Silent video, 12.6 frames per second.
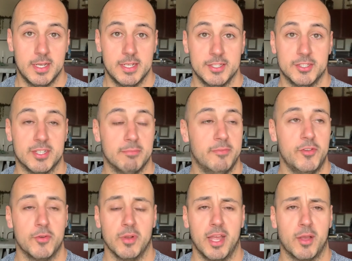Some of you
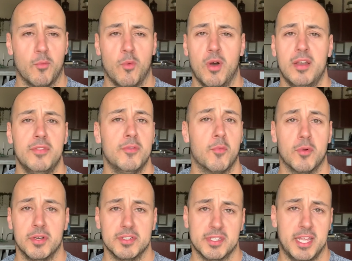are like, what in the
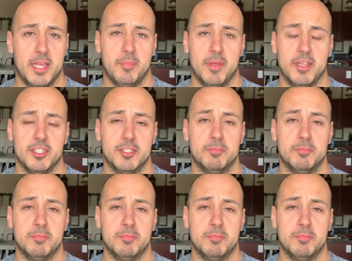world is a hip hinge?